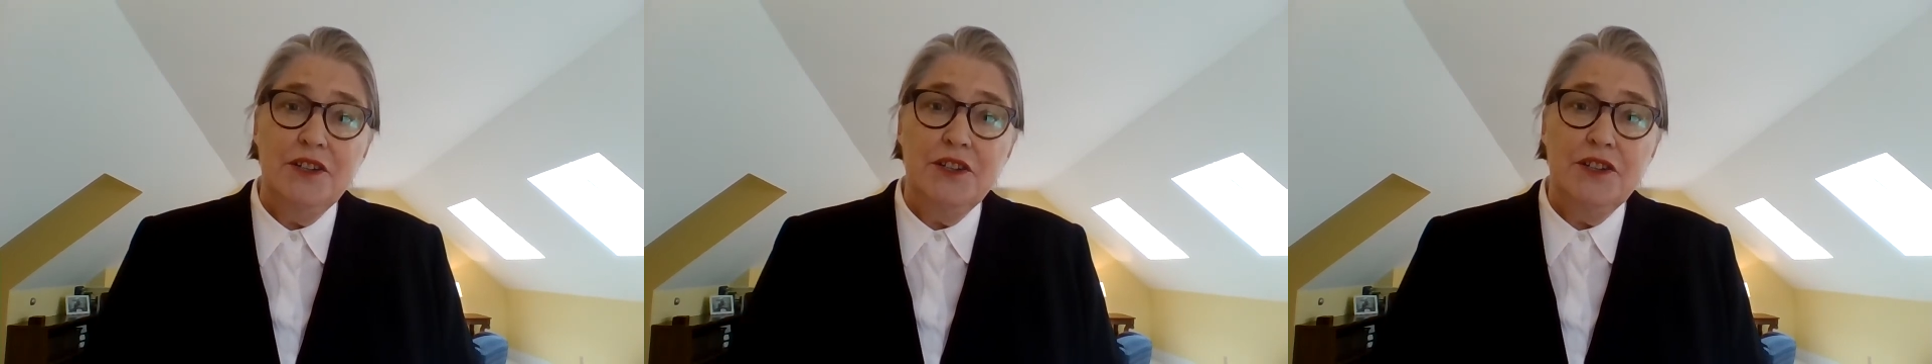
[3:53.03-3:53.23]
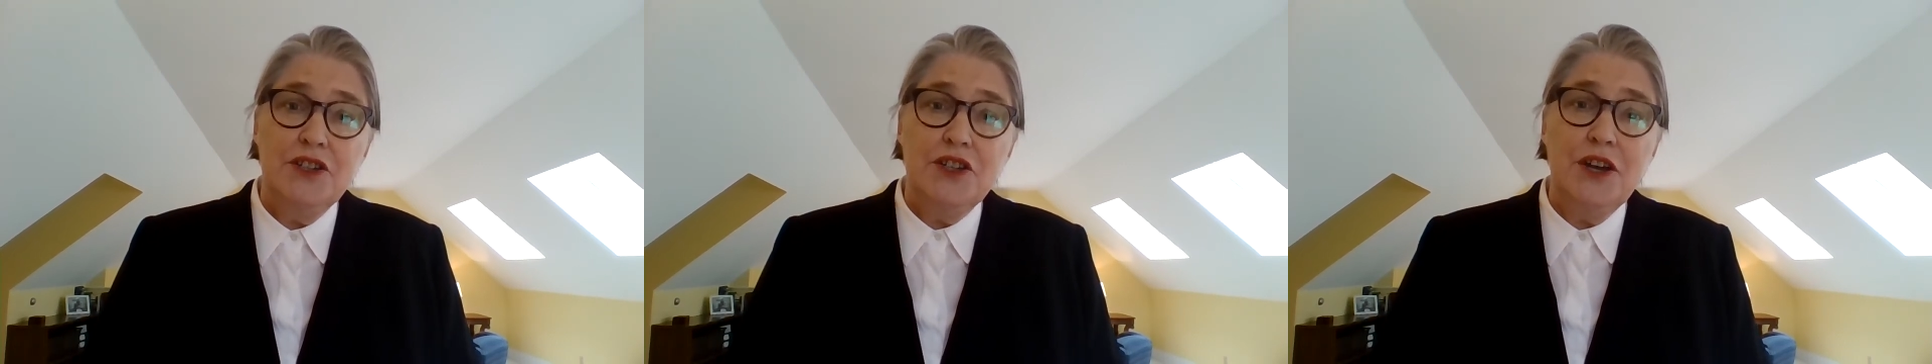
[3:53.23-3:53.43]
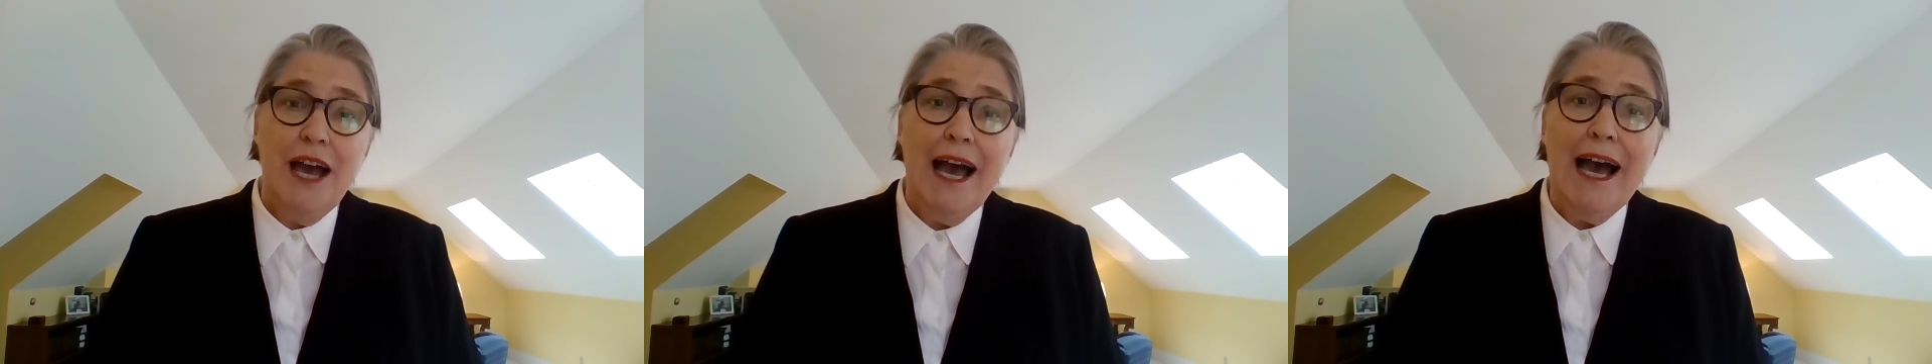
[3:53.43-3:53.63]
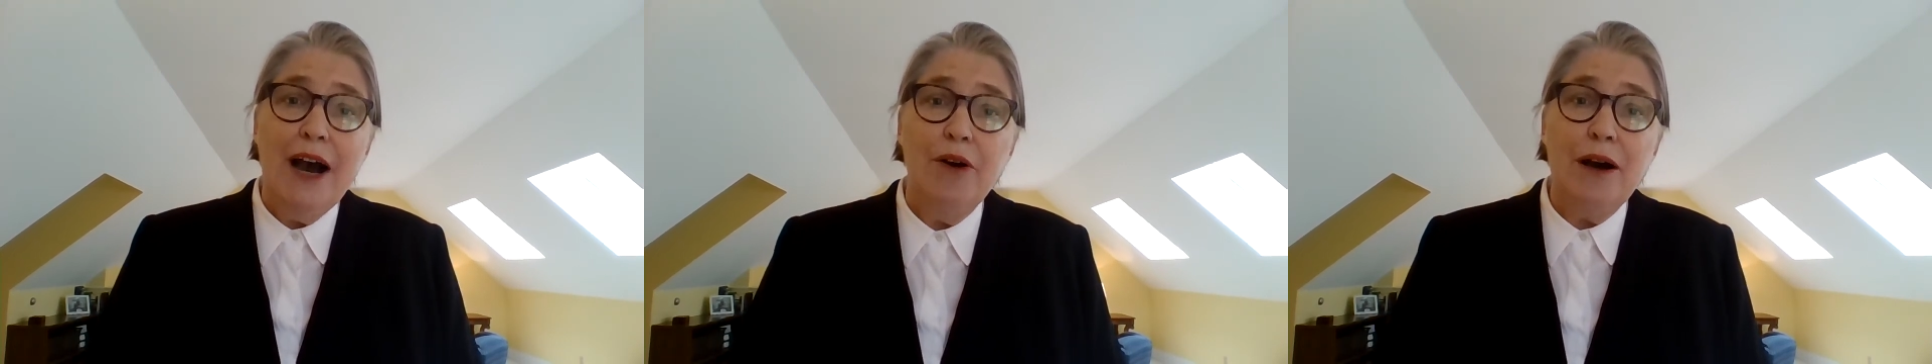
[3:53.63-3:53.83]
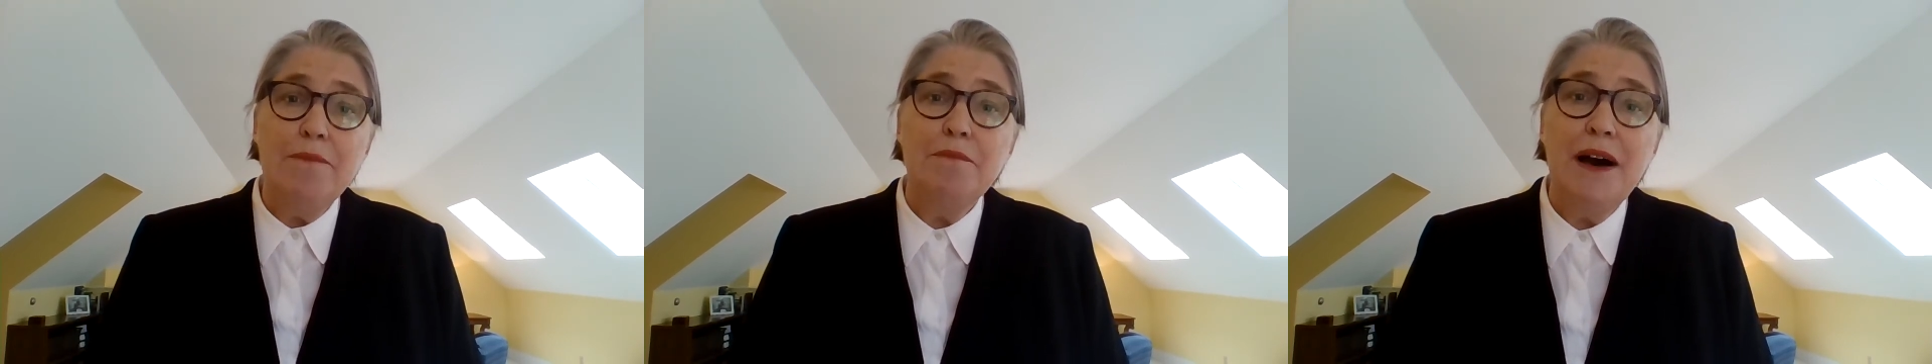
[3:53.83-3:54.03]
to
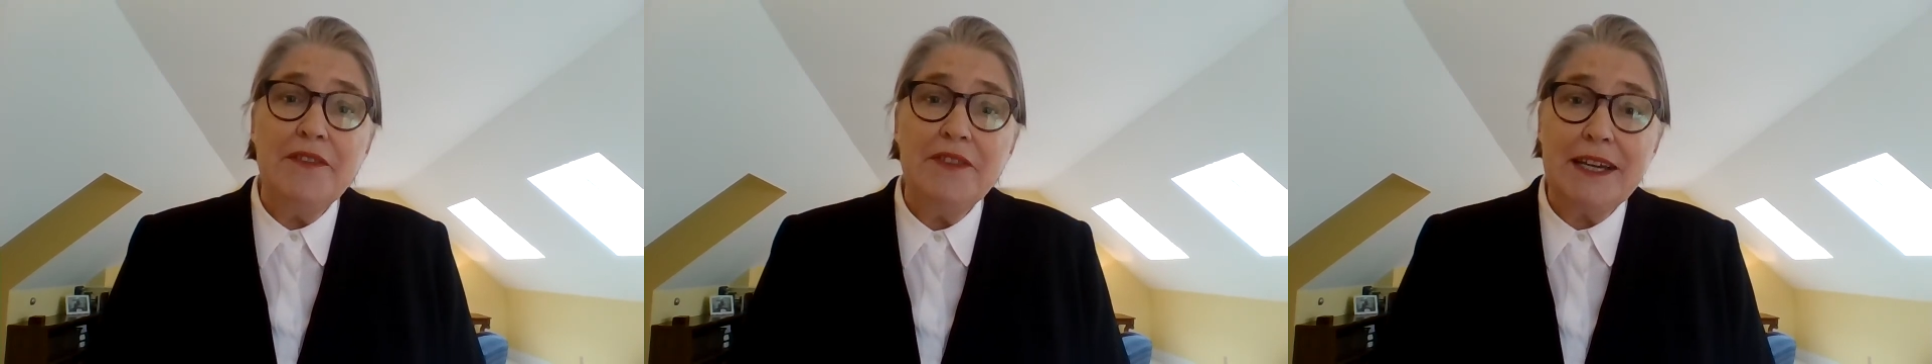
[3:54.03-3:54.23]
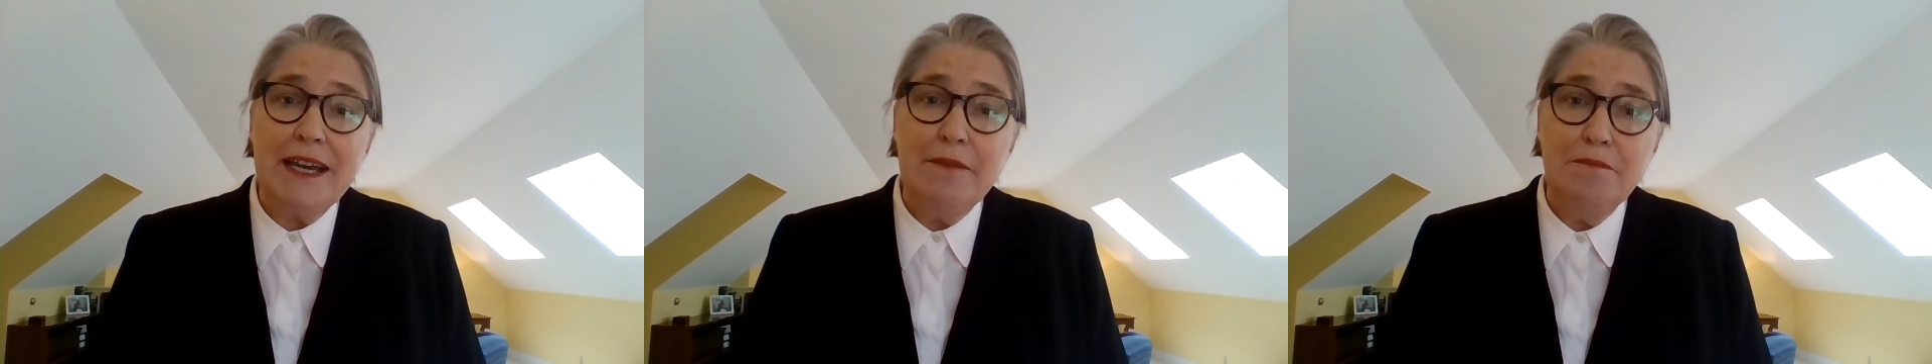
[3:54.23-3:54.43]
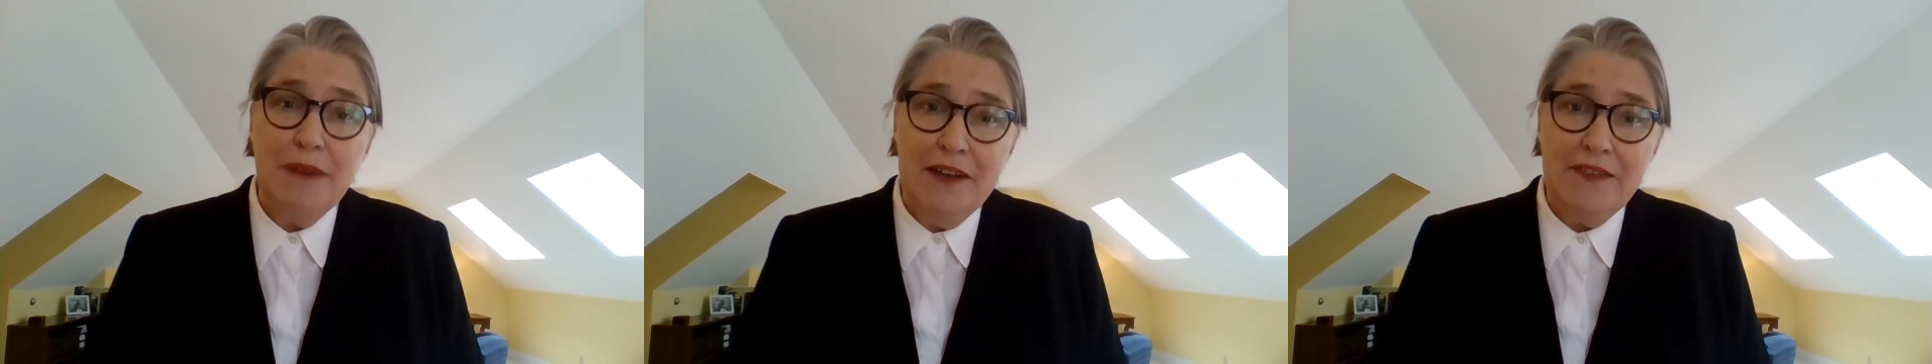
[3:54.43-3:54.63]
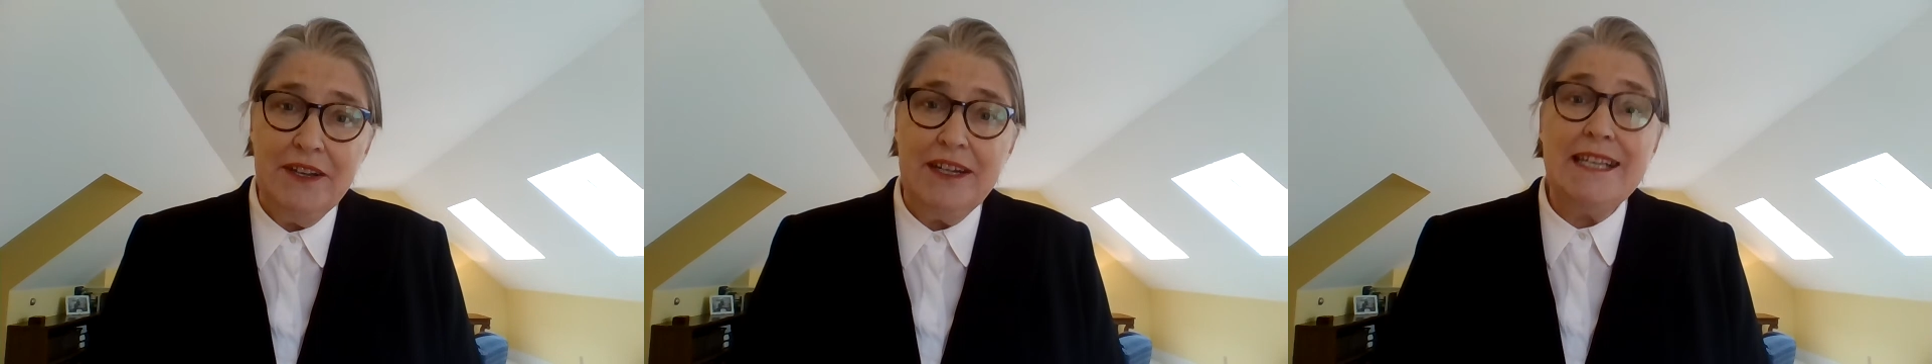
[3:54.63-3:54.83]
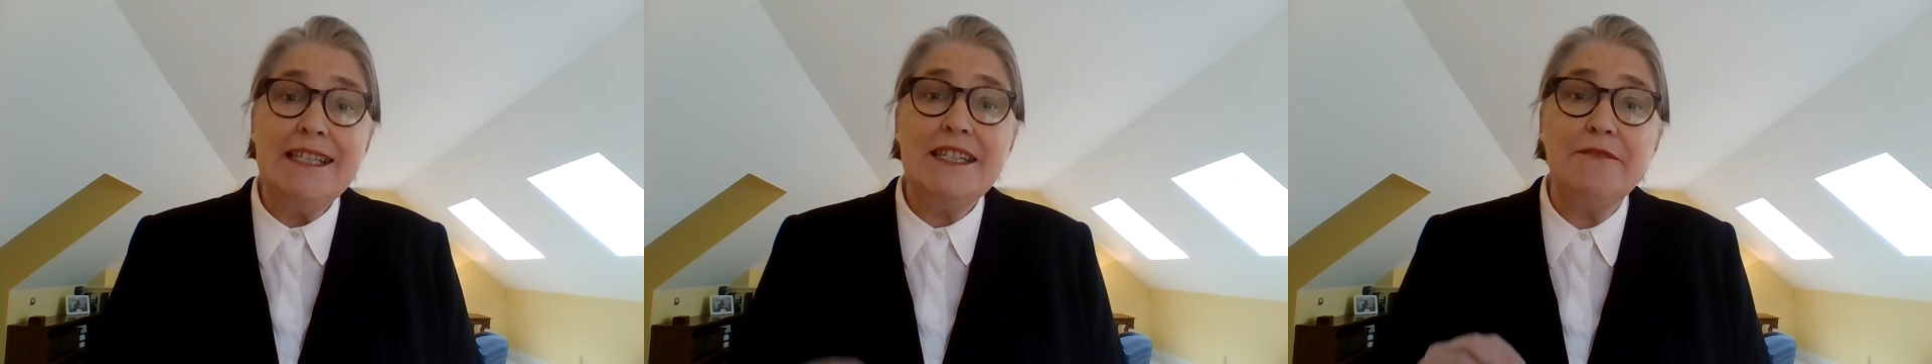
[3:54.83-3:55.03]
how a mother can mother
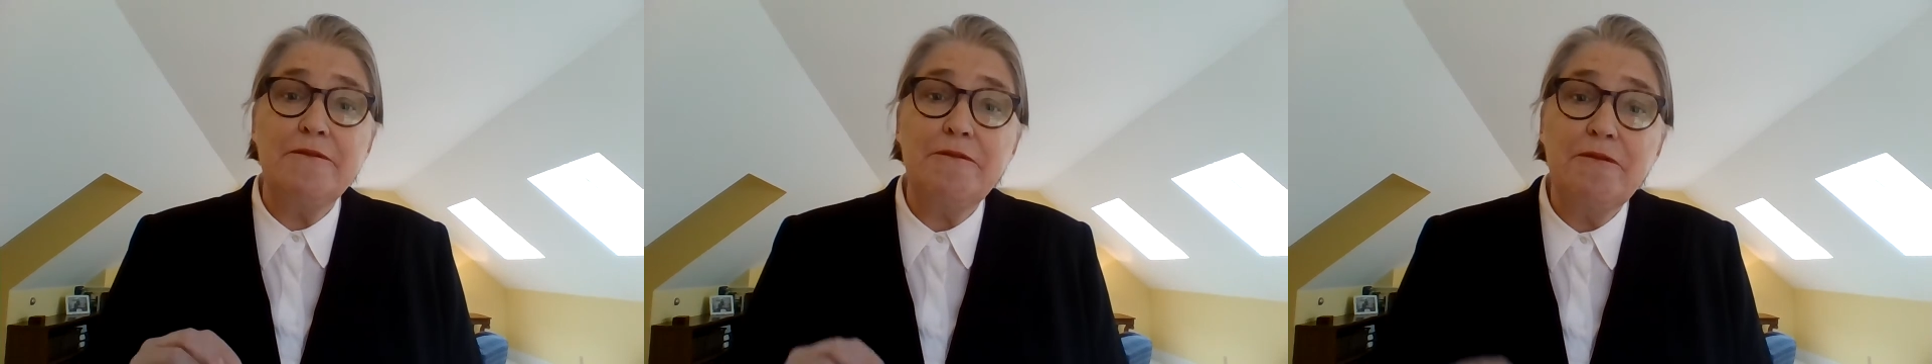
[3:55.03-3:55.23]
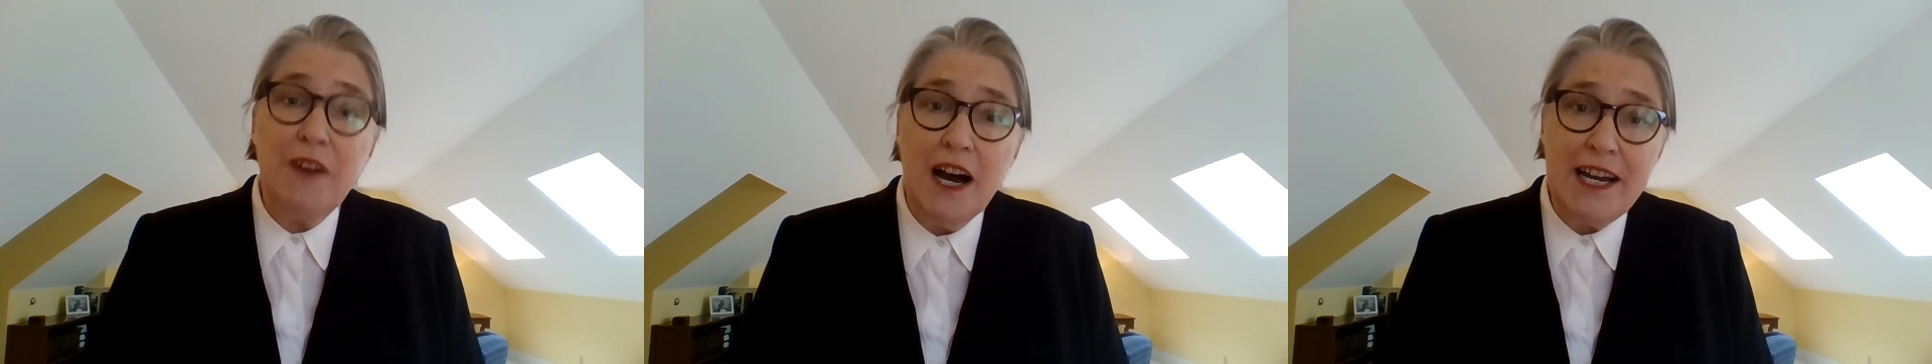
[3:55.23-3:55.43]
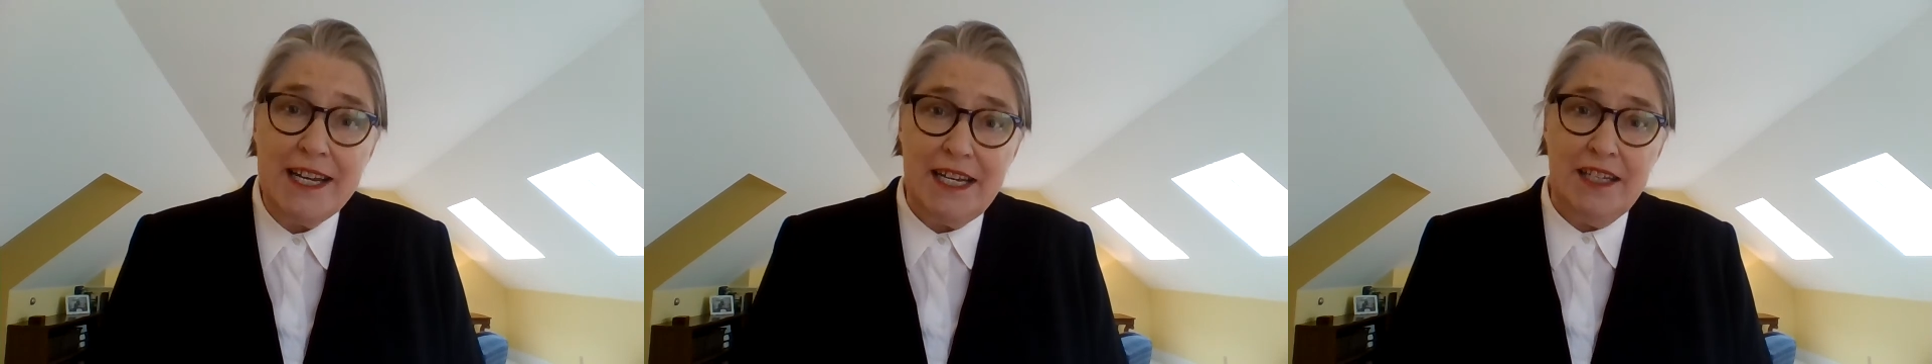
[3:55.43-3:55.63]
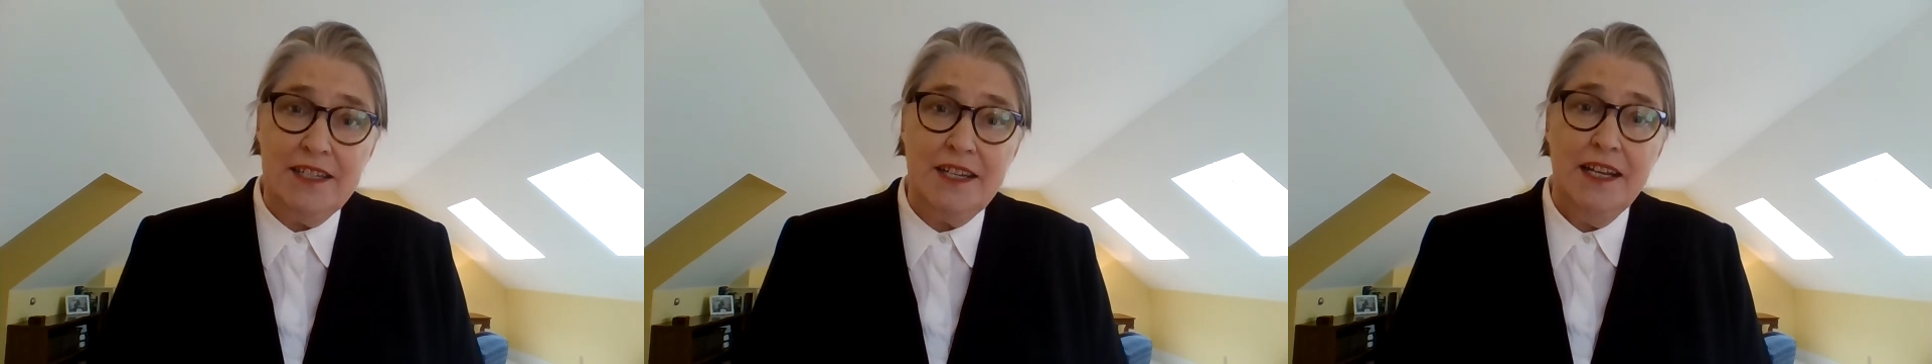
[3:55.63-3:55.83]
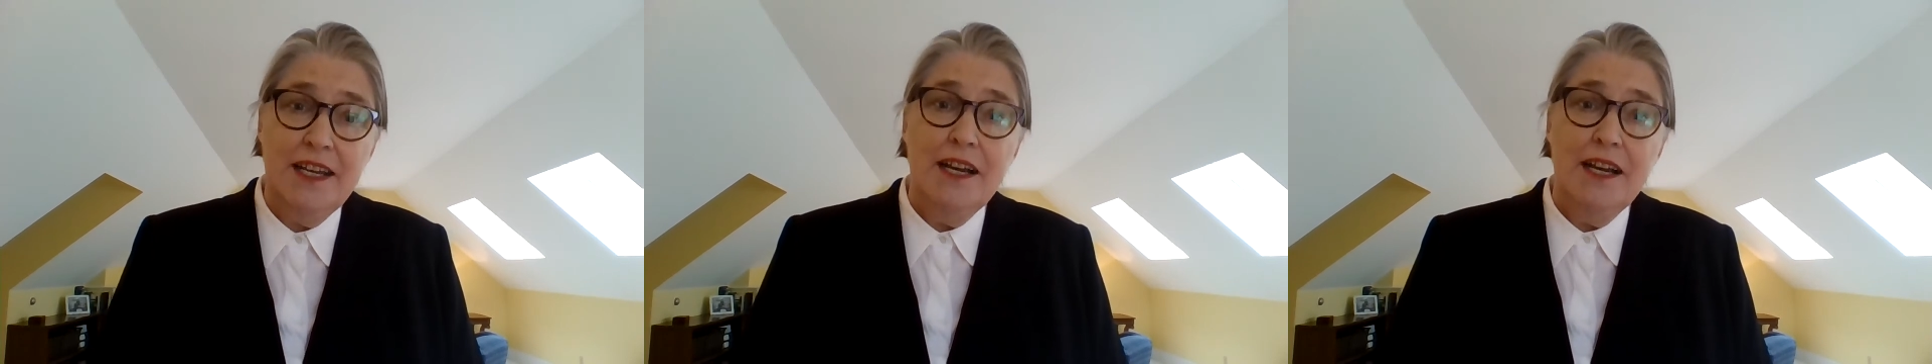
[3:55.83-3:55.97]
is defined